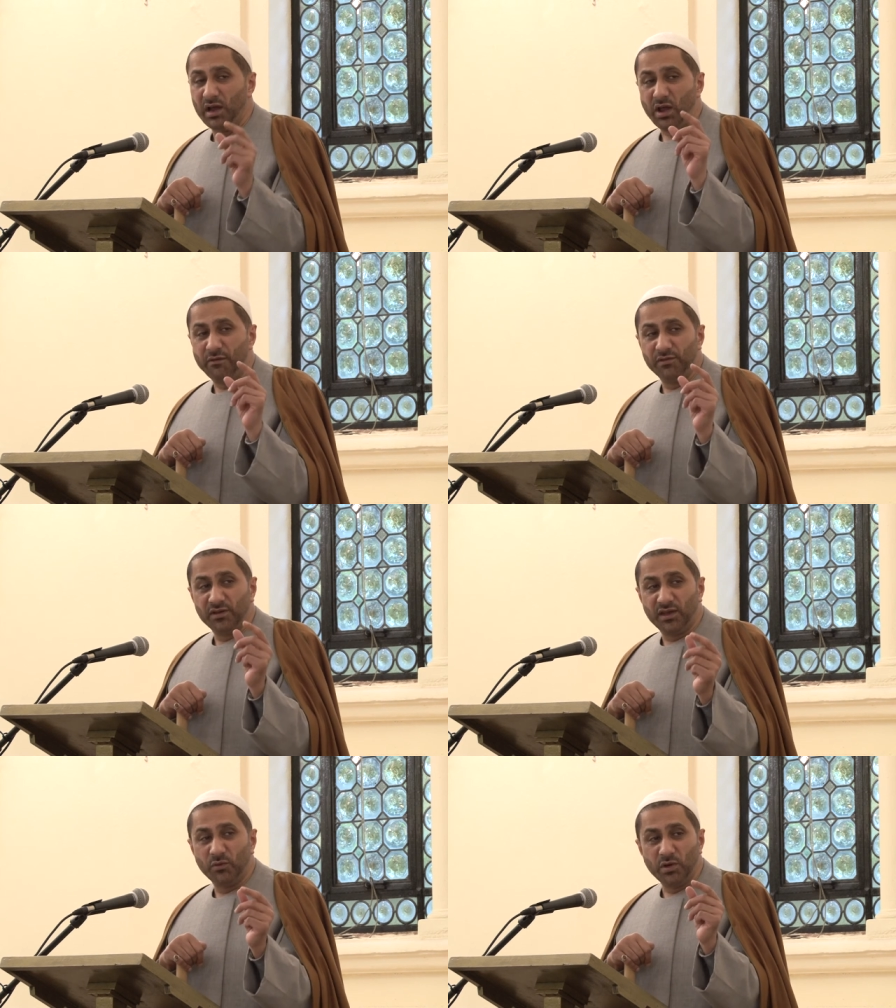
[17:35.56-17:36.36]

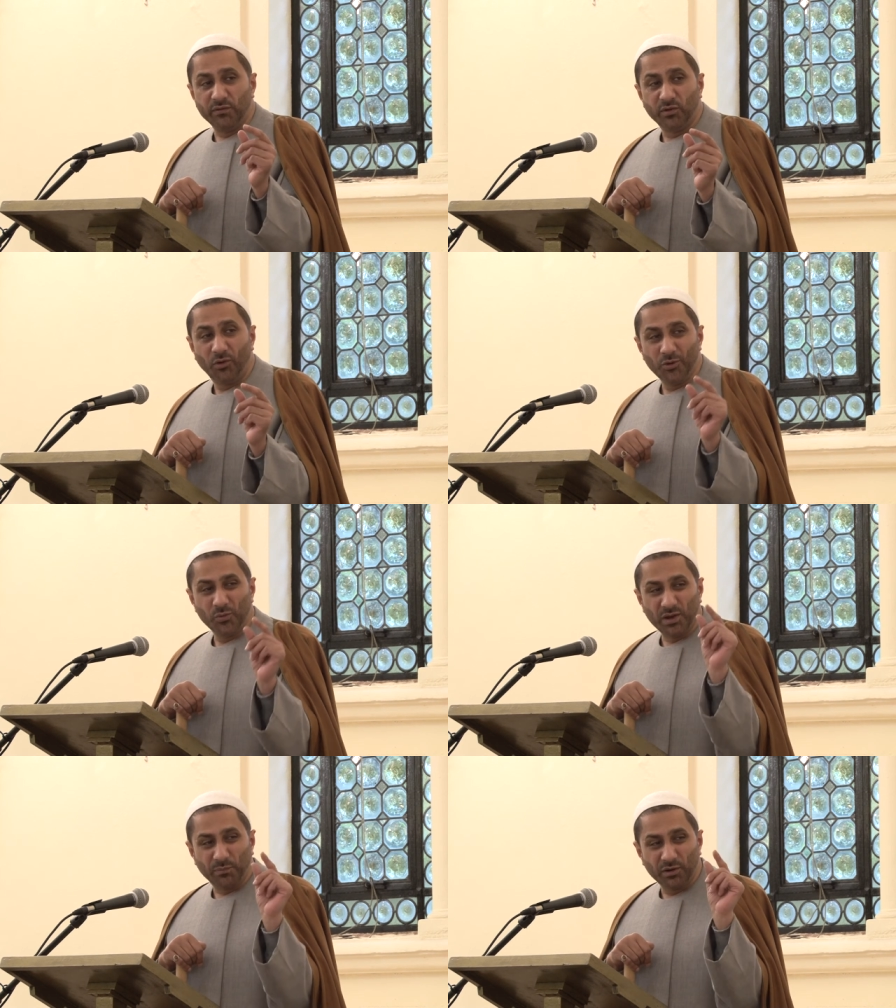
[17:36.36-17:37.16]
everything we have grown
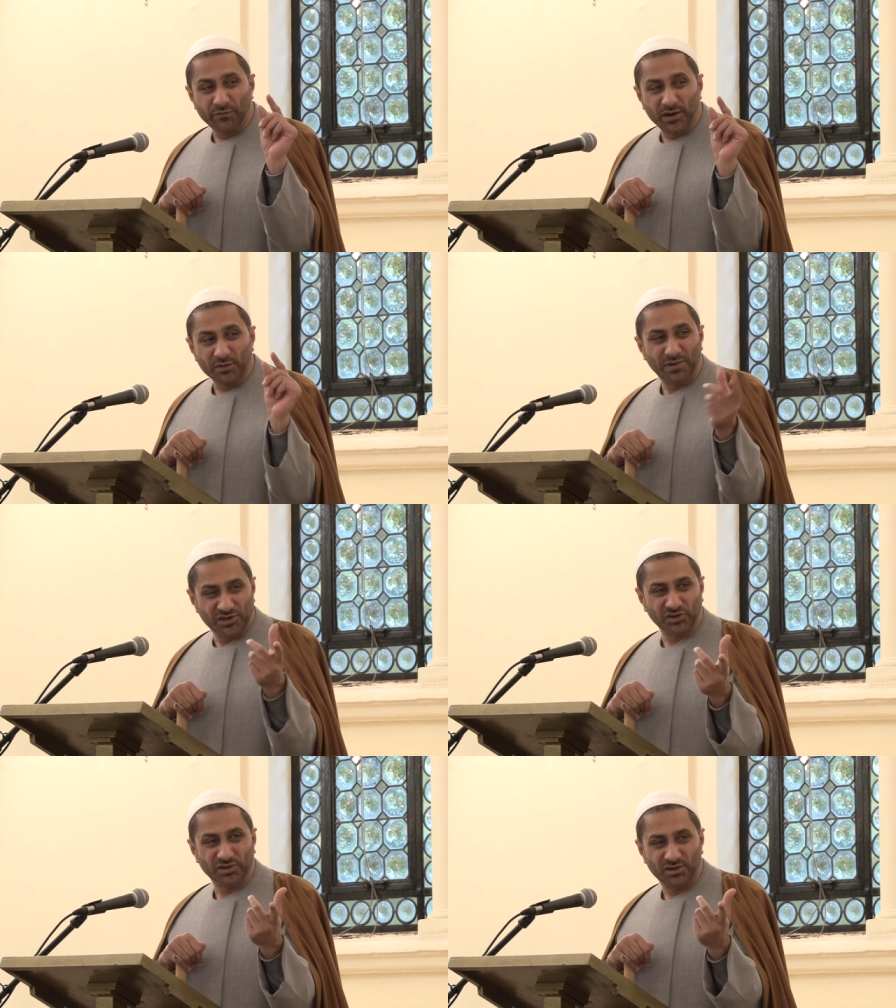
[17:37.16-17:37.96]
with a perfect
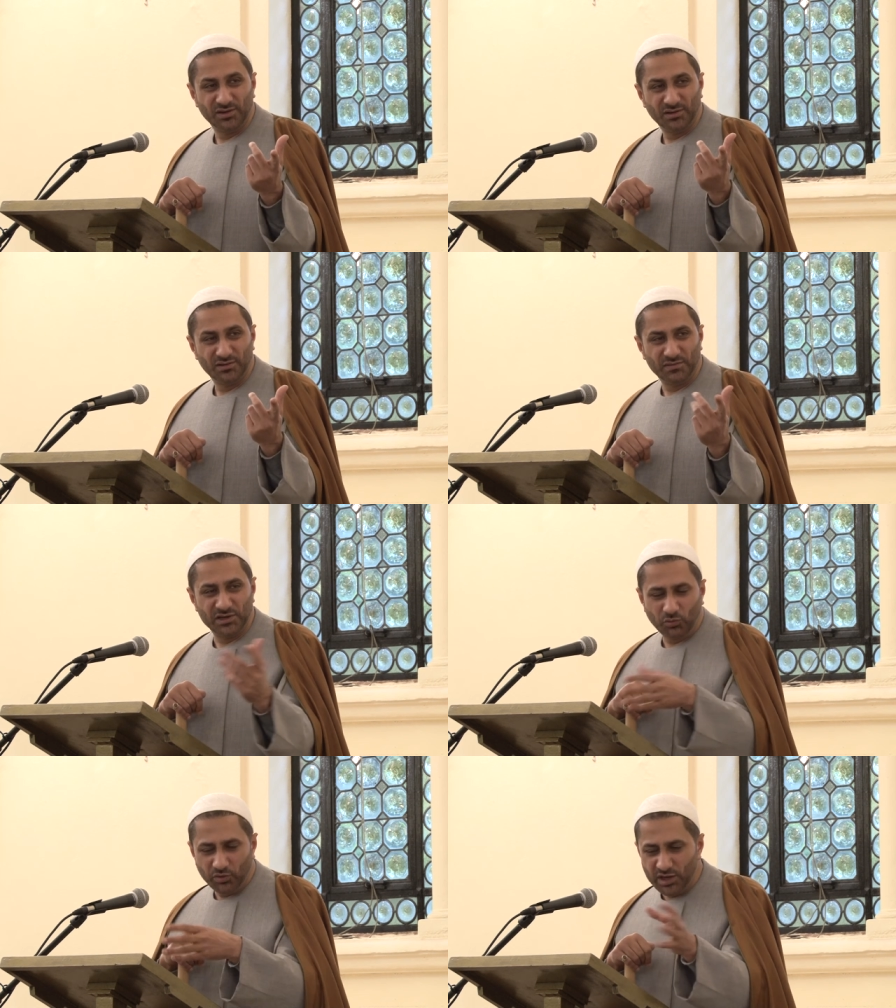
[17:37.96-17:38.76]
measure.
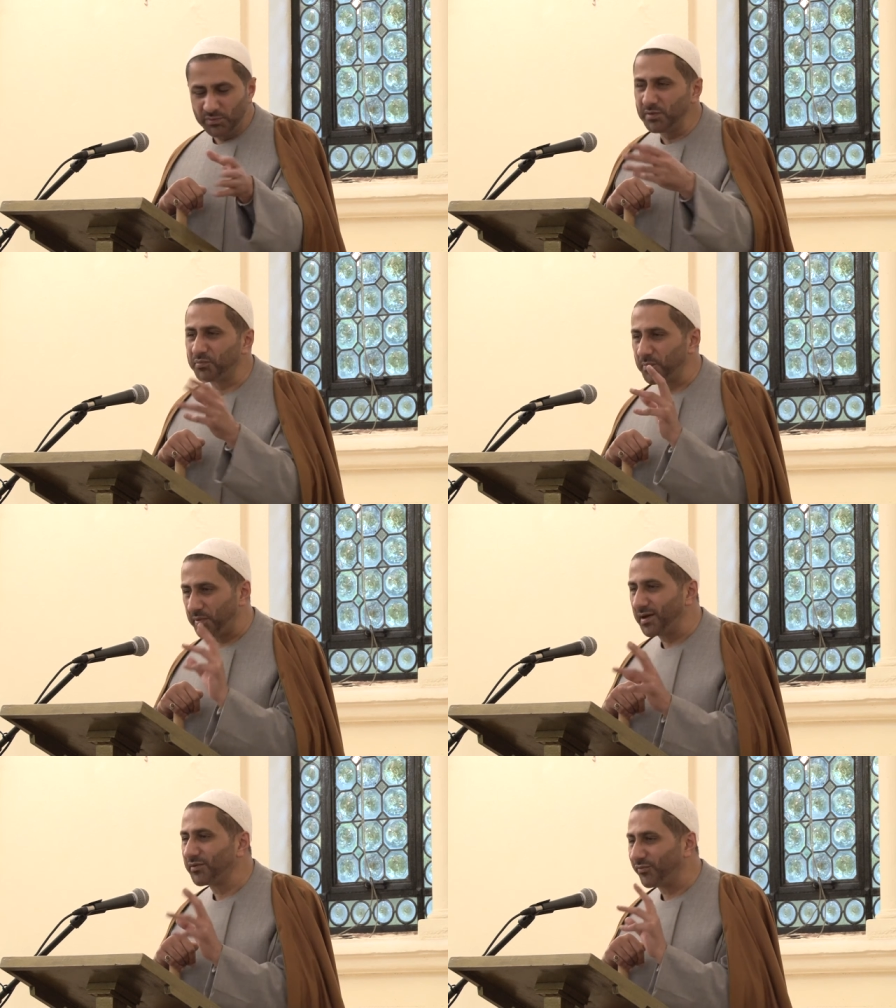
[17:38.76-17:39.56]
It's already been
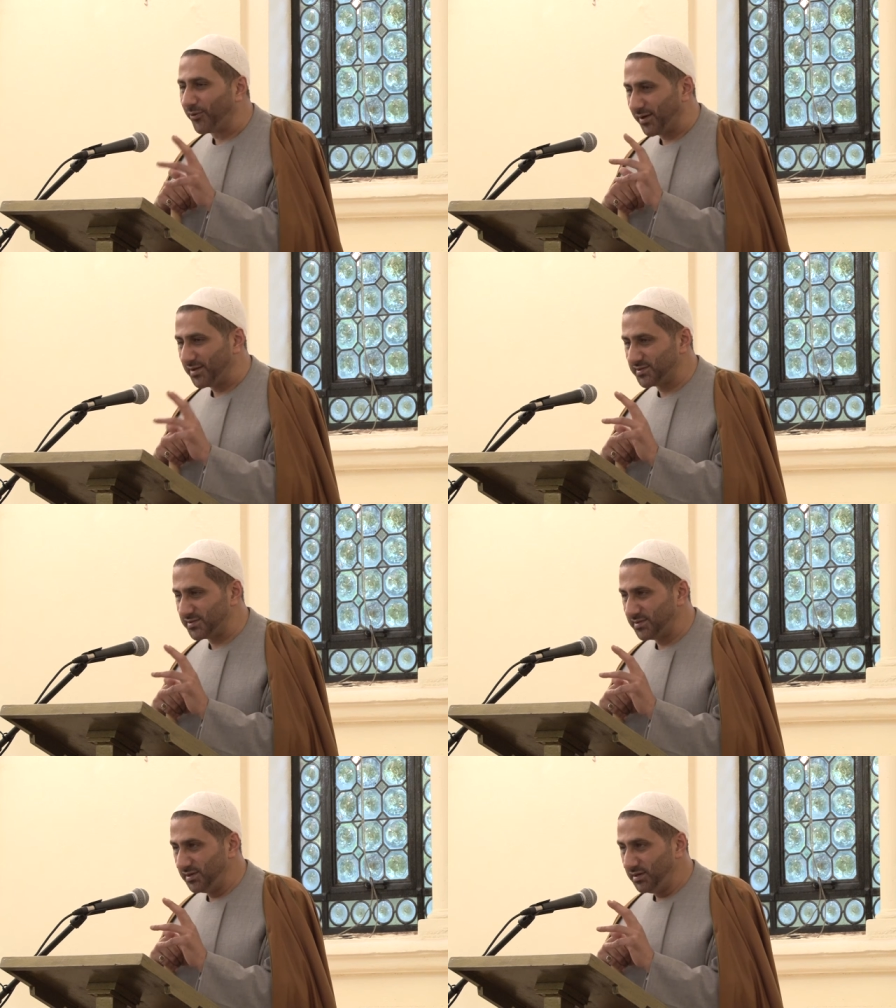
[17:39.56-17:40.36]
prepared for us.